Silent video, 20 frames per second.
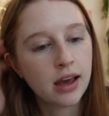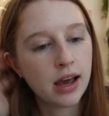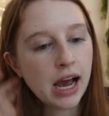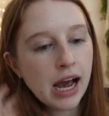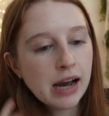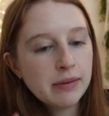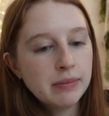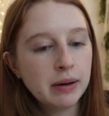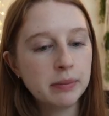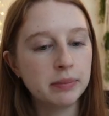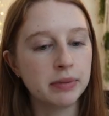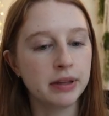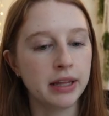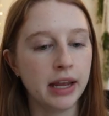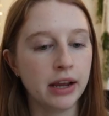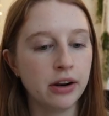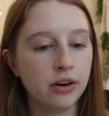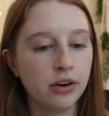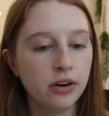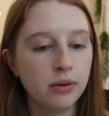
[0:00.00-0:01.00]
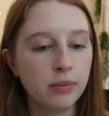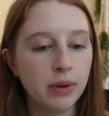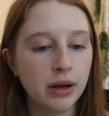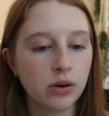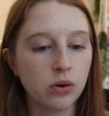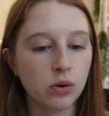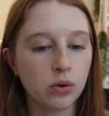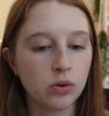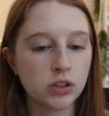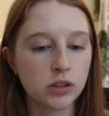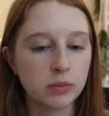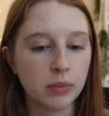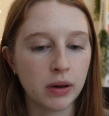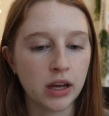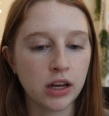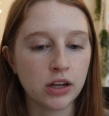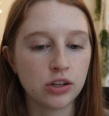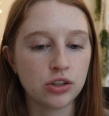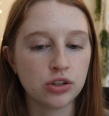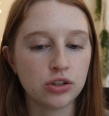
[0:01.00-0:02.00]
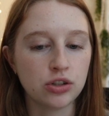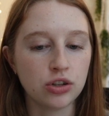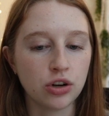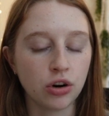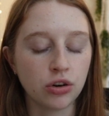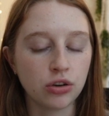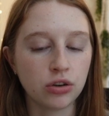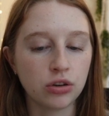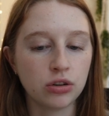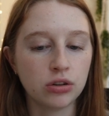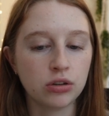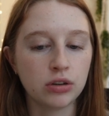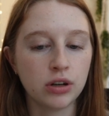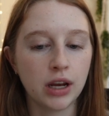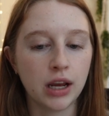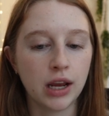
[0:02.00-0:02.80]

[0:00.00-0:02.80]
My planner, my goals page, journal,